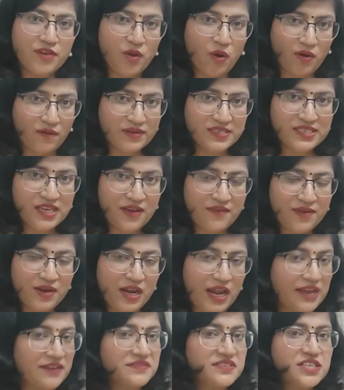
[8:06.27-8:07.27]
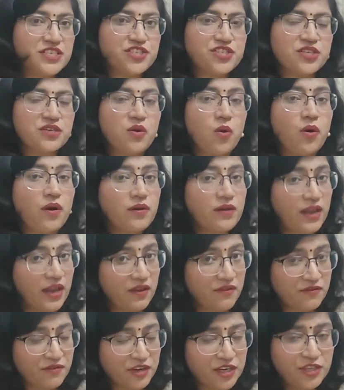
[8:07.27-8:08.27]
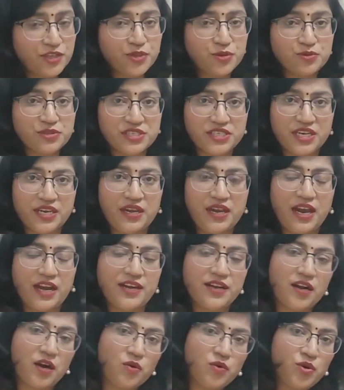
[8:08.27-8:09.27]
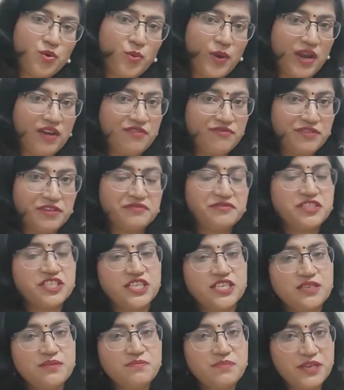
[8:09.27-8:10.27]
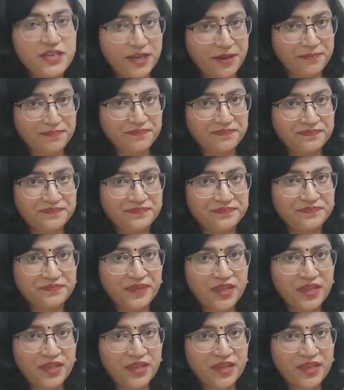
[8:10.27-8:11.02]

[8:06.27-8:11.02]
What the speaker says: we always have a live session on every Tuesday at around 12:15 p.m.